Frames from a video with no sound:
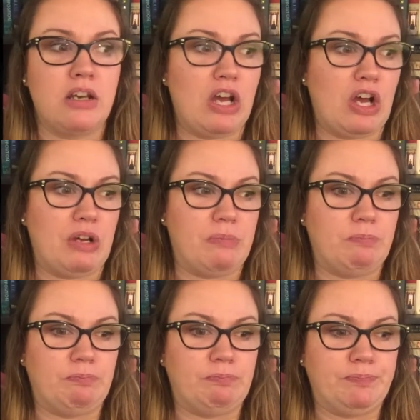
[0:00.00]

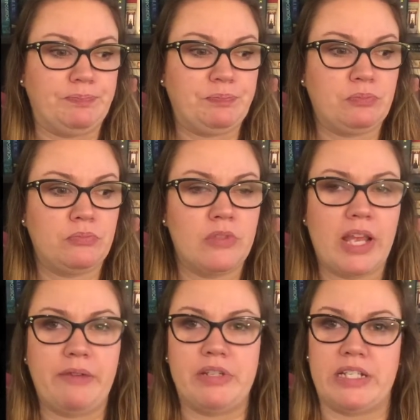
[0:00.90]
Um,
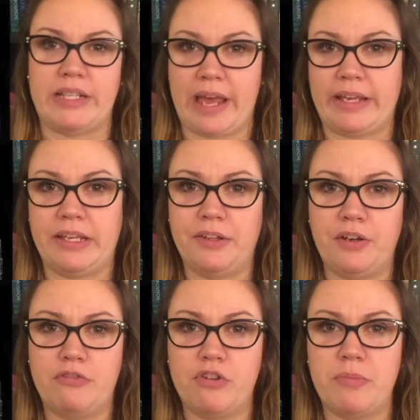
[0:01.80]
it was just lacking a
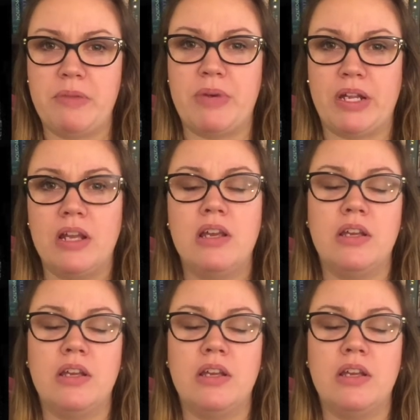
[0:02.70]
little for me, but,